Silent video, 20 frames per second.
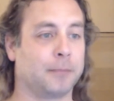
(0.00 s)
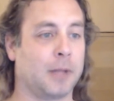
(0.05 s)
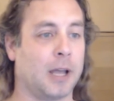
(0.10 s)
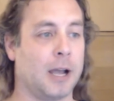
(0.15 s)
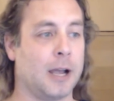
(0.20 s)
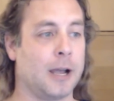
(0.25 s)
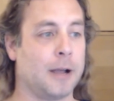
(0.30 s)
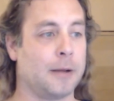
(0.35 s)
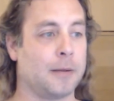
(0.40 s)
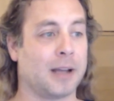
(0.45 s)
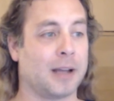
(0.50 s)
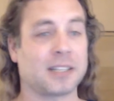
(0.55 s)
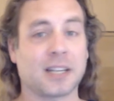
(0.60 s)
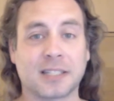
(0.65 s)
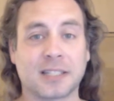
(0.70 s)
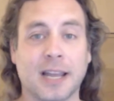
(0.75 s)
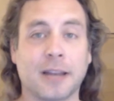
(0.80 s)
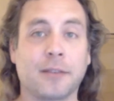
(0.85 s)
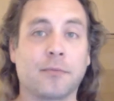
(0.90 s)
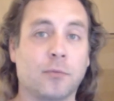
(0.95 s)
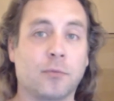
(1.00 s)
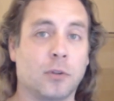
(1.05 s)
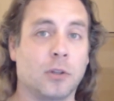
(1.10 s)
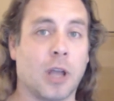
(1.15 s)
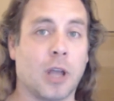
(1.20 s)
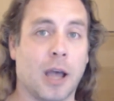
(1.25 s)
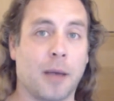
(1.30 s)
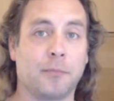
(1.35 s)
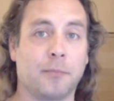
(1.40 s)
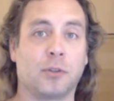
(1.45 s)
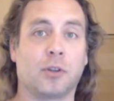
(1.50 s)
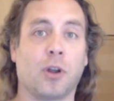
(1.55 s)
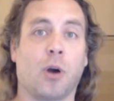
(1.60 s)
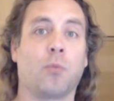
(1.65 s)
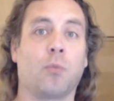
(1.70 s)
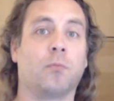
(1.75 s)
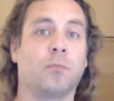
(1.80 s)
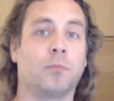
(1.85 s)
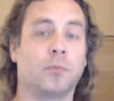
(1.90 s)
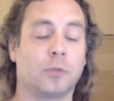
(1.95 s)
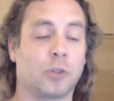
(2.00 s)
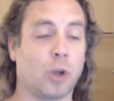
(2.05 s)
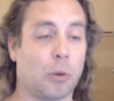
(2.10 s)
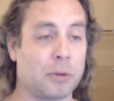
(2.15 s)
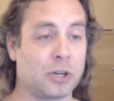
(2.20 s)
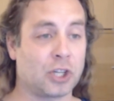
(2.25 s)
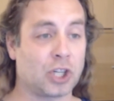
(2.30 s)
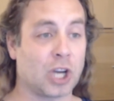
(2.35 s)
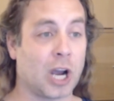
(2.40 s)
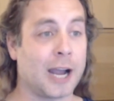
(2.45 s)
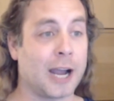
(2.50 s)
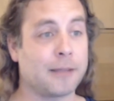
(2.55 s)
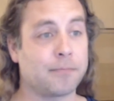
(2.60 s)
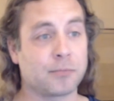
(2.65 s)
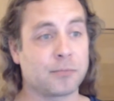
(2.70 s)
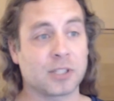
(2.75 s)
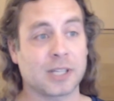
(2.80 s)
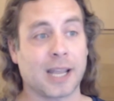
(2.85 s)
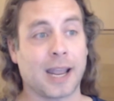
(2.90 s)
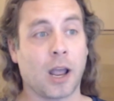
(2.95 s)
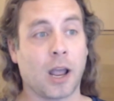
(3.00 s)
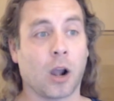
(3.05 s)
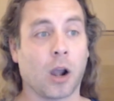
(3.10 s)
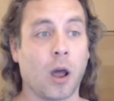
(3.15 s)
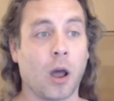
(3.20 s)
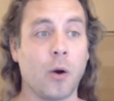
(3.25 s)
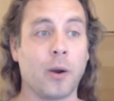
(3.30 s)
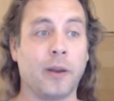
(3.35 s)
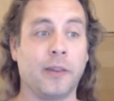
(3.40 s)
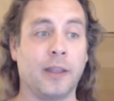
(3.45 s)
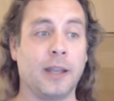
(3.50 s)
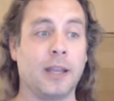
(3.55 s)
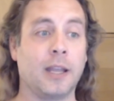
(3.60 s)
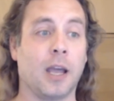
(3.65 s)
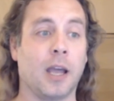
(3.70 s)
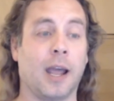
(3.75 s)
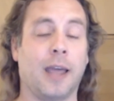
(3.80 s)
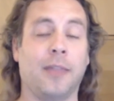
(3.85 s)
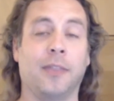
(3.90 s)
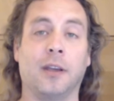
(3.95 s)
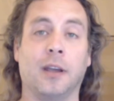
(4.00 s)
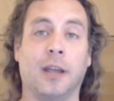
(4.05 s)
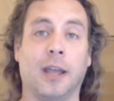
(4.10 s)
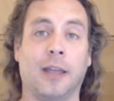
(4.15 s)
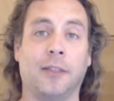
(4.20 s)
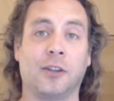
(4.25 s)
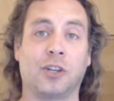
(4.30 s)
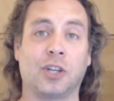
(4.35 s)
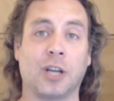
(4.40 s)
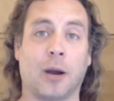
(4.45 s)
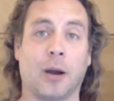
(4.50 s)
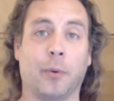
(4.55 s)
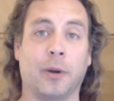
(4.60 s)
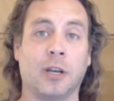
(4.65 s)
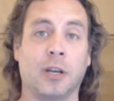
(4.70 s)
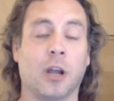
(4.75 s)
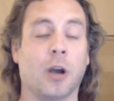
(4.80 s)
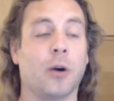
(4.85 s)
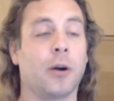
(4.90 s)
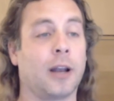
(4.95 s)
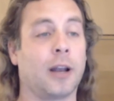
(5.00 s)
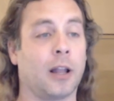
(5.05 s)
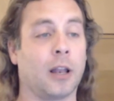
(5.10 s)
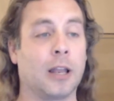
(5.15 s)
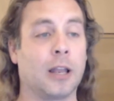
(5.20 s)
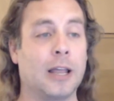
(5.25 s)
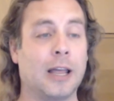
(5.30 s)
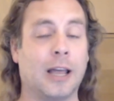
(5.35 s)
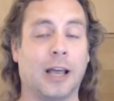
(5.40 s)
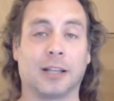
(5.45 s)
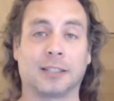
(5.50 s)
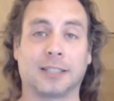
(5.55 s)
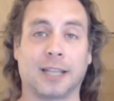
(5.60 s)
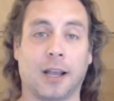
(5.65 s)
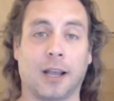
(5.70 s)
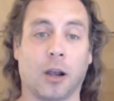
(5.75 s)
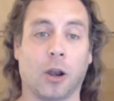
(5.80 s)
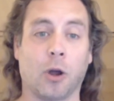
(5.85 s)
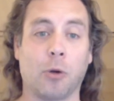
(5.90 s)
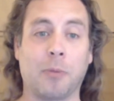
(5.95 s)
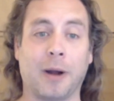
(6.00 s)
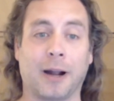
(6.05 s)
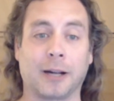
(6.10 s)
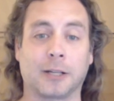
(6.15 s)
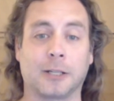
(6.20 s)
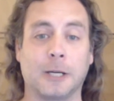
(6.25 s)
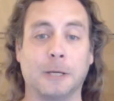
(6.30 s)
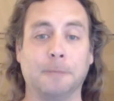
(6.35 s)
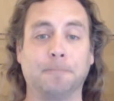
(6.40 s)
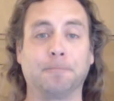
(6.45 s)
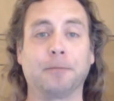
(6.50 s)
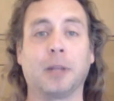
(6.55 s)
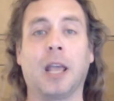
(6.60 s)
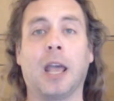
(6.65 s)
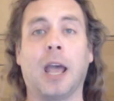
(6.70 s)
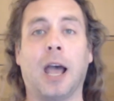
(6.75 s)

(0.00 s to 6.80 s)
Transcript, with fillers: Uh, as I said, um, don't don't be shy. Say hello in the uh, in the in the chat window, and I'll I'll say hello back to you.